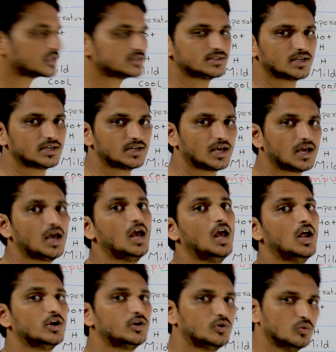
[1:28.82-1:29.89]
set?
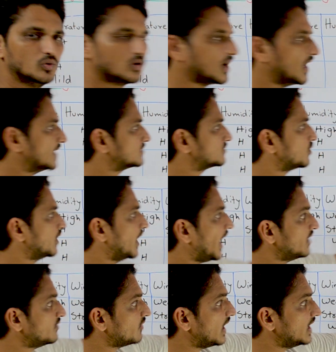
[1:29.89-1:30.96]
2 class. So
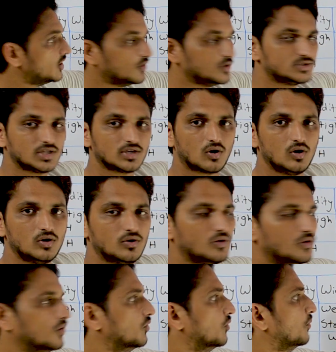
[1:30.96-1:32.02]
n value is equal to
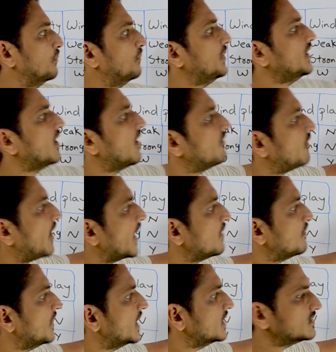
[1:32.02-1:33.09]
2. P of I
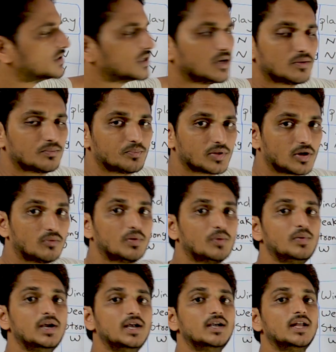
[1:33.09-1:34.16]
means
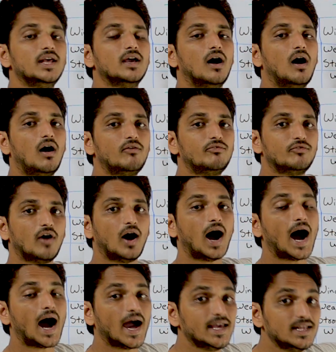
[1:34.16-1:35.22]
probability of
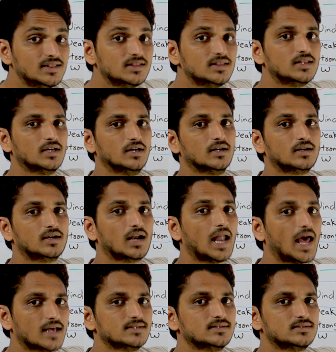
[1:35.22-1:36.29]
ith
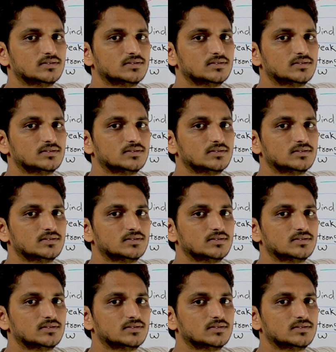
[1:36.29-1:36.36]
class.